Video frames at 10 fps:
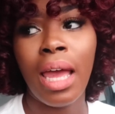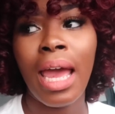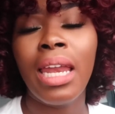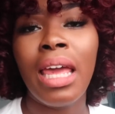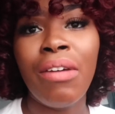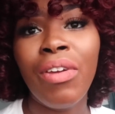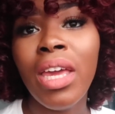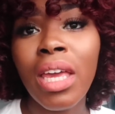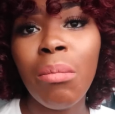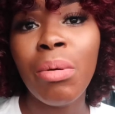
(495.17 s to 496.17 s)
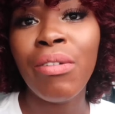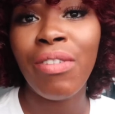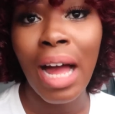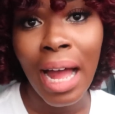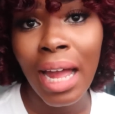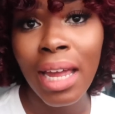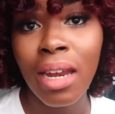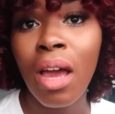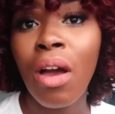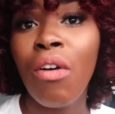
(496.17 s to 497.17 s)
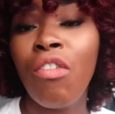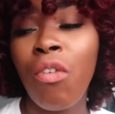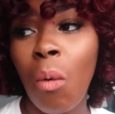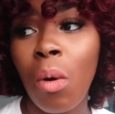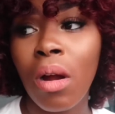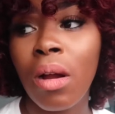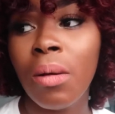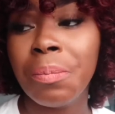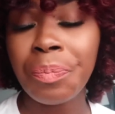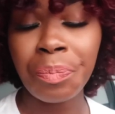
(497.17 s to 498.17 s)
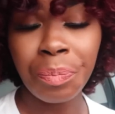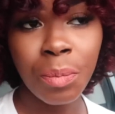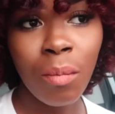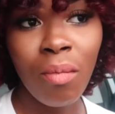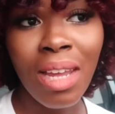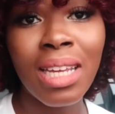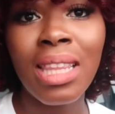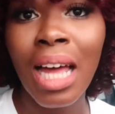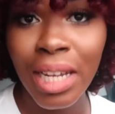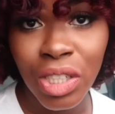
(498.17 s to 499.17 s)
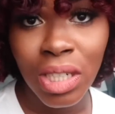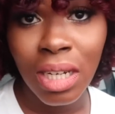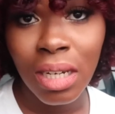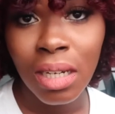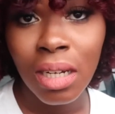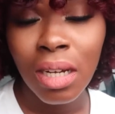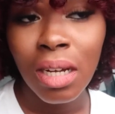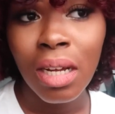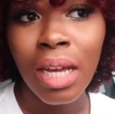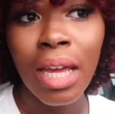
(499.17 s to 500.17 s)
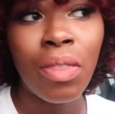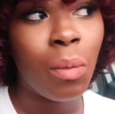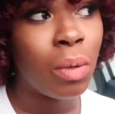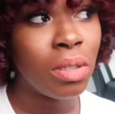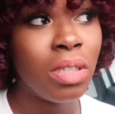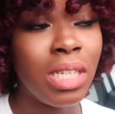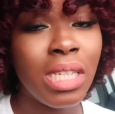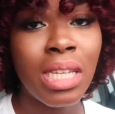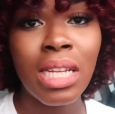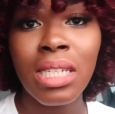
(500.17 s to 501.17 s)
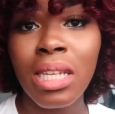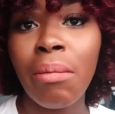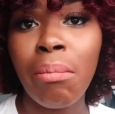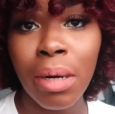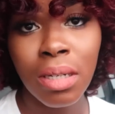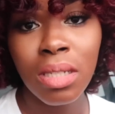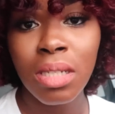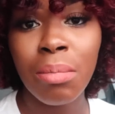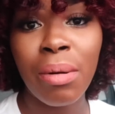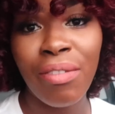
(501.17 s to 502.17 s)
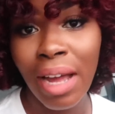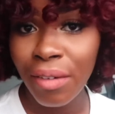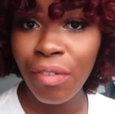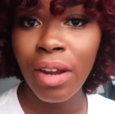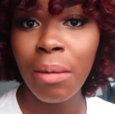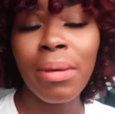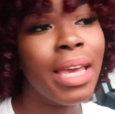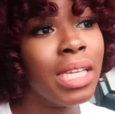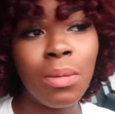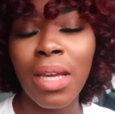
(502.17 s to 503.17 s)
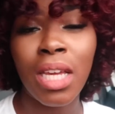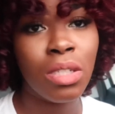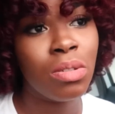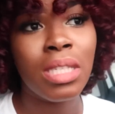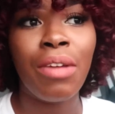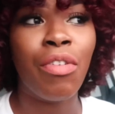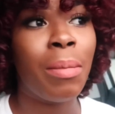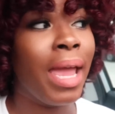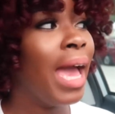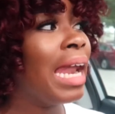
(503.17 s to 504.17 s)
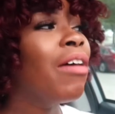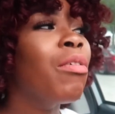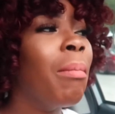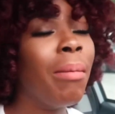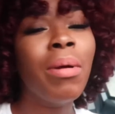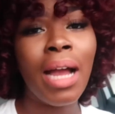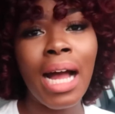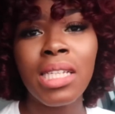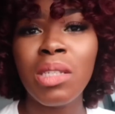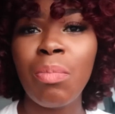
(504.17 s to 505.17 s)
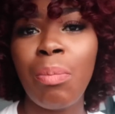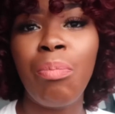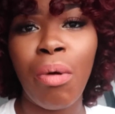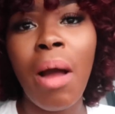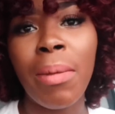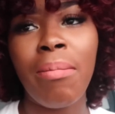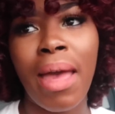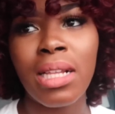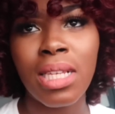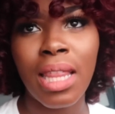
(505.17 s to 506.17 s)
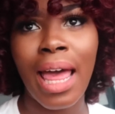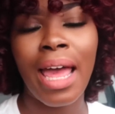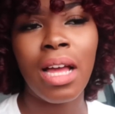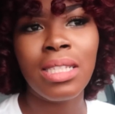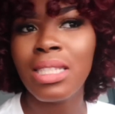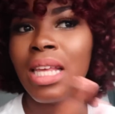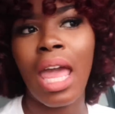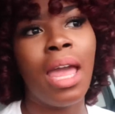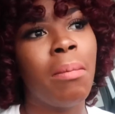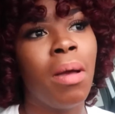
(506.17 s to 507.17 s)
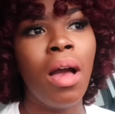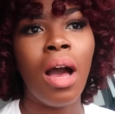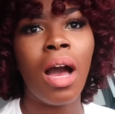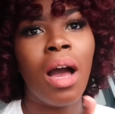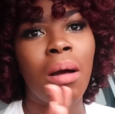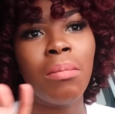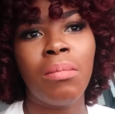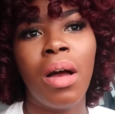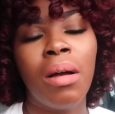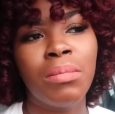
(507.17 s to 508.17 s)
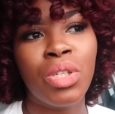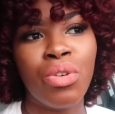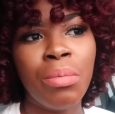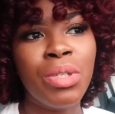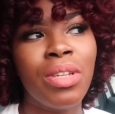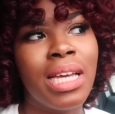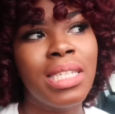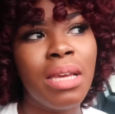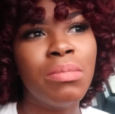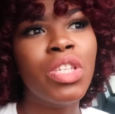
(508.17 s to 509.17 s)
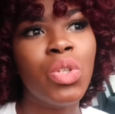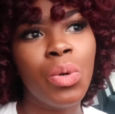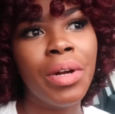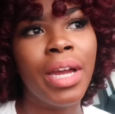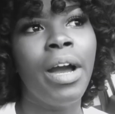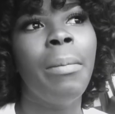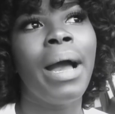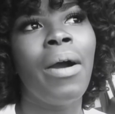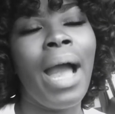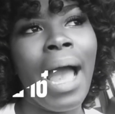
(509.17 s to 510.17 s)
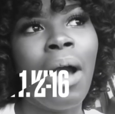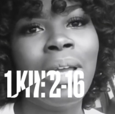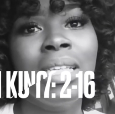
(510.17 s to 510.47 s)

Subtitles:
and if He can provide for Elijah in the wilderness and send birds to provide for him, guess what, He could do the same for me. And I remember God brought me back to that same scripture, that same story about how He